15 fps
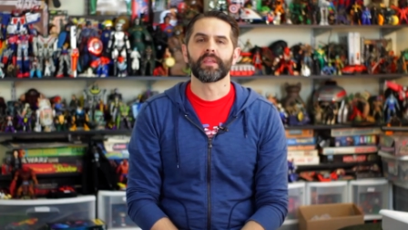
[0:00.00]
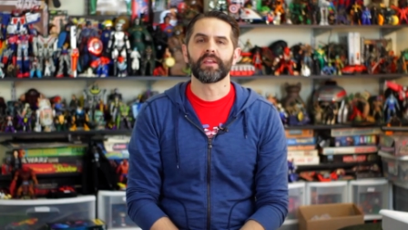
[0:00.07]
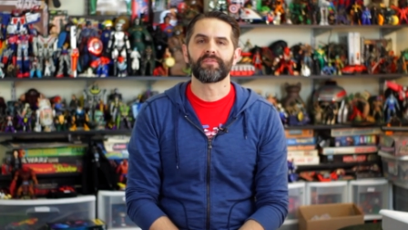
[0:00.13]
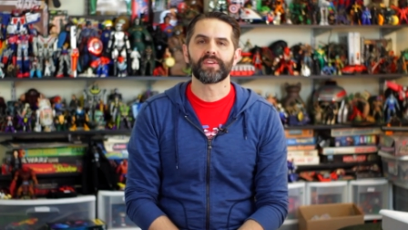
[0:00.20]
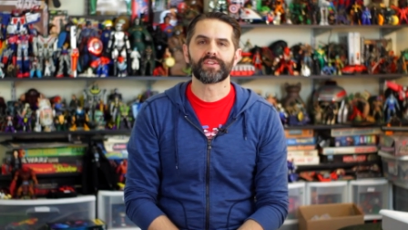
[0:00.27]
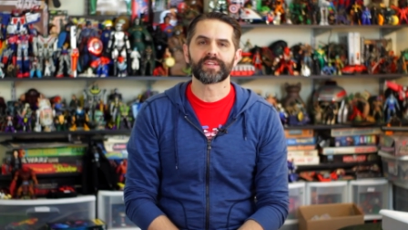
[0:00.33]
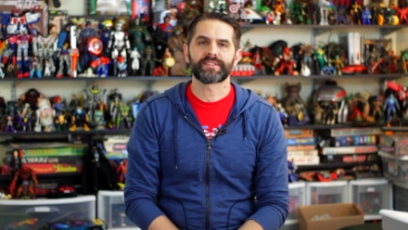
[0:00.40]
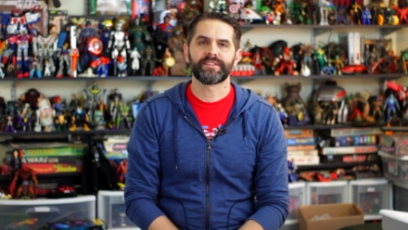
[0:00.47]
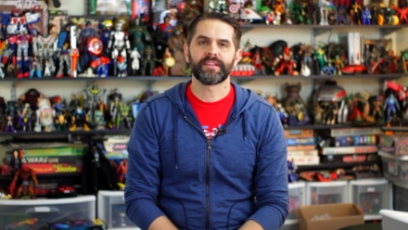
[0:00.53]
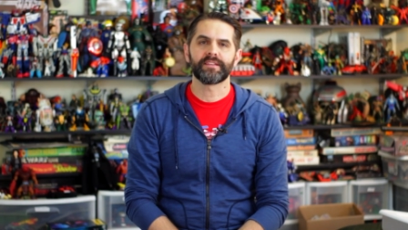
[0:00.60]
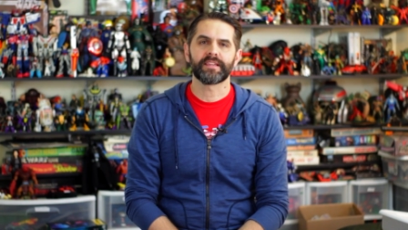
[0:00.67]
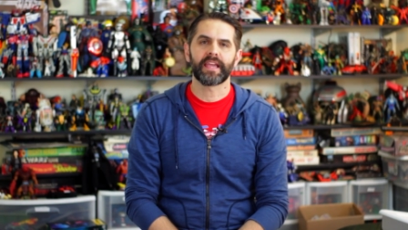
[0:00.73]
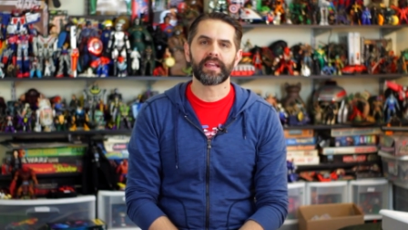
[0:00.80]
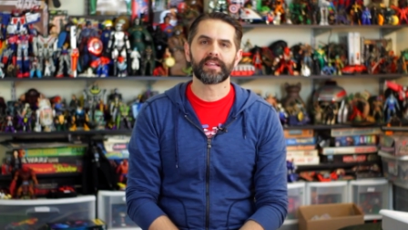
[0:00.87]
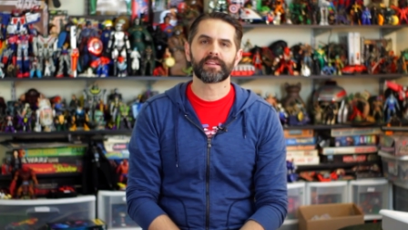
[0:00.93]
If you just
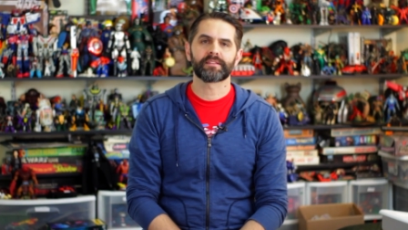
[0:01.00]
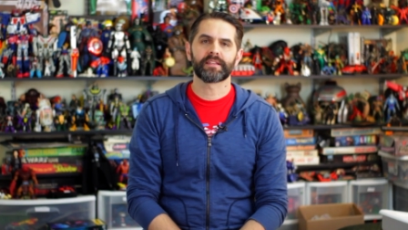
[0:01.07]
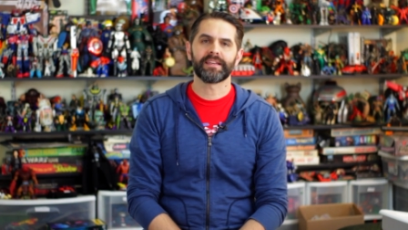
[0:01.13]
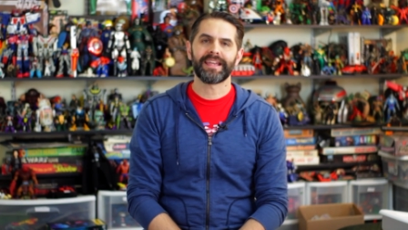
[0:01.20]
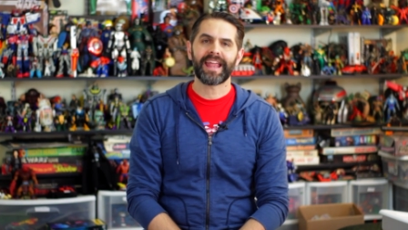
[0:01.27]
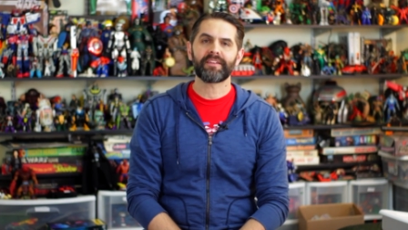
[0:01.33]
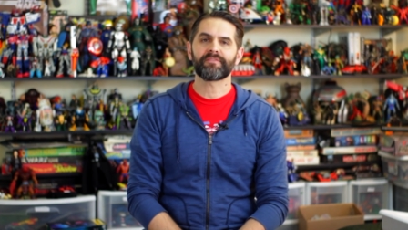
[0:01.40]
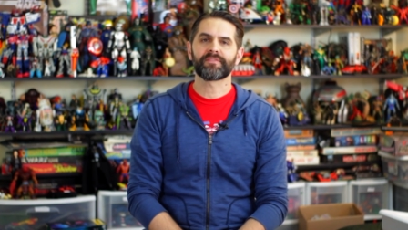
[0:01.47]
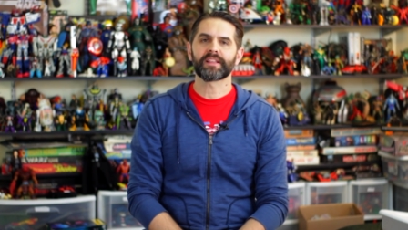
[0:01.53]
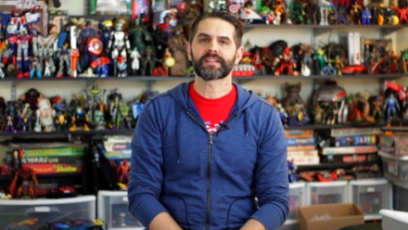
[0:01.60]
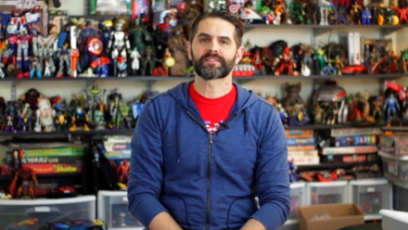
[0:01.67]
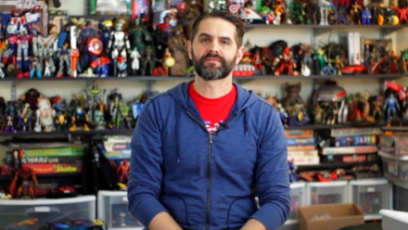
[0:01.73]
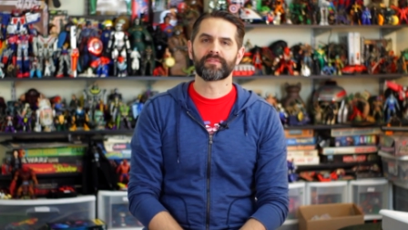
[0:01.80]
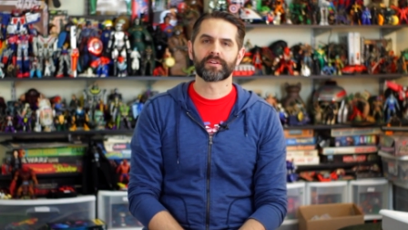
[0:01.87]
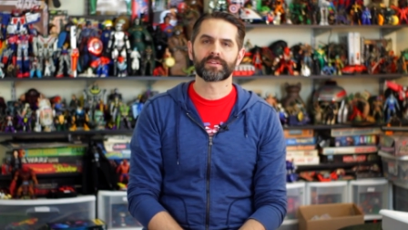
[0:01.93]
didn't get into the
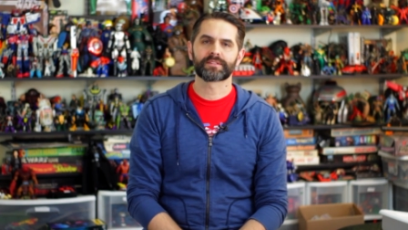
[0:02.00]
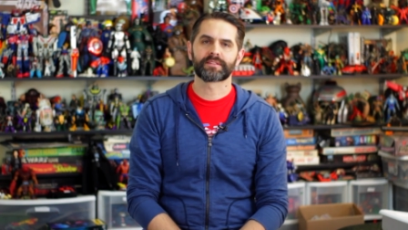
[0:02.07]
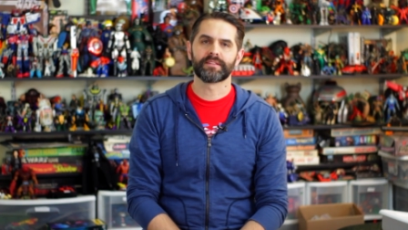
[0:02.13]
Netflix-verse,